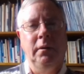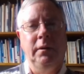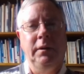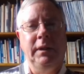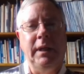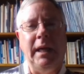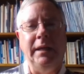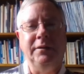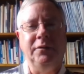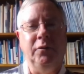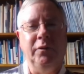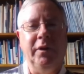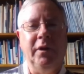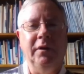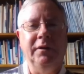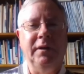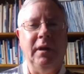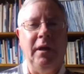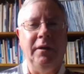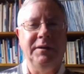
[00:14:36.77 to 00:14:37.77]
Yes,
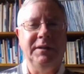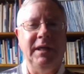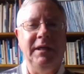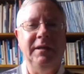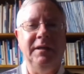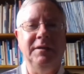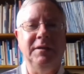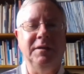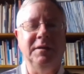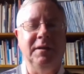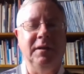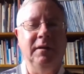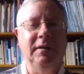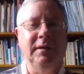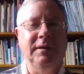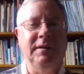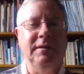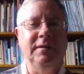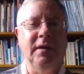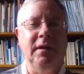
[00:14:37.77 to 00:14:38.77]
although I'd say this
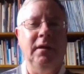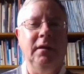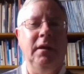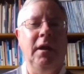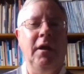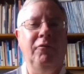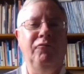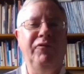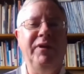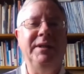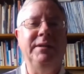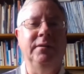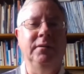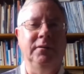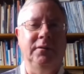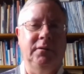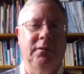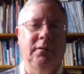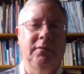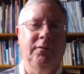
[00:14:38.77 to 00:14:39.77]
is a
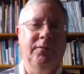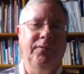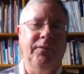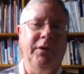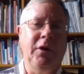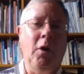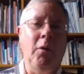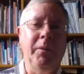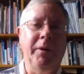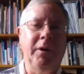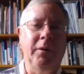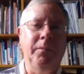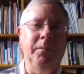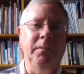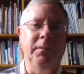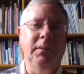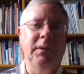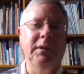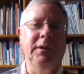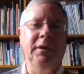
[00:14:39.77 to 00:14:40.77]
recent
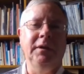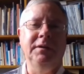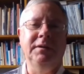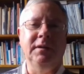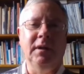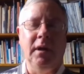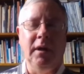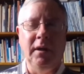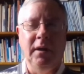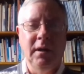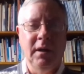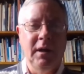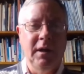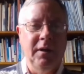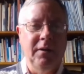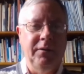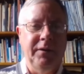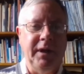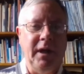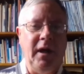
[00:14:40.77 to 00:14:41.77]
phenomenon, that
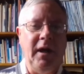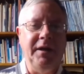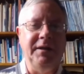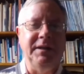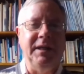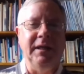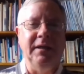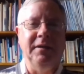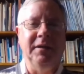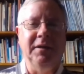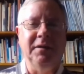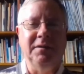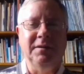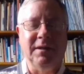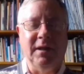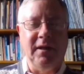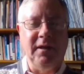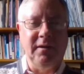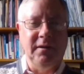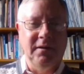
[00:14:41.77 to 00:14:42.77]
the idea
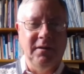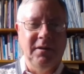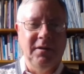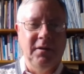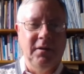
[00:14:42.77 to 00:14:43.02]
that